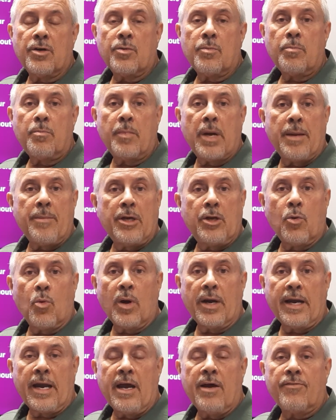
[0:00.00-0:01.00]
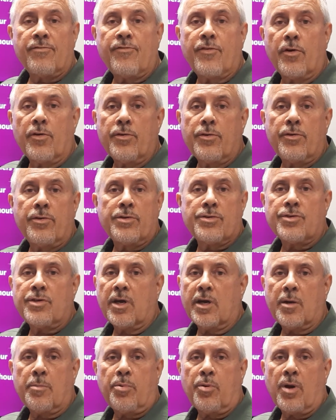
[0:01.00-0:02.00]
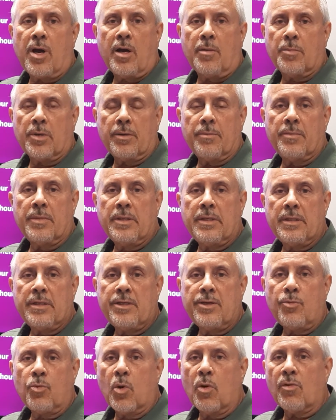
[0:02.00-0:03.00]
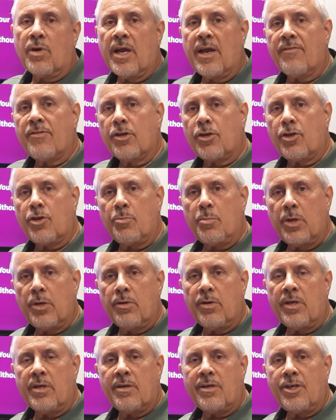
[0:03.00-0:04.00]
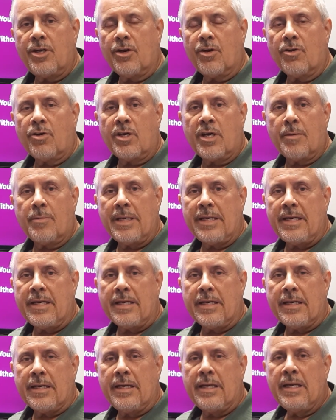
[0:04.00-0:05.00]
maybe going out further is not a problem. You won't have the commute, coming in.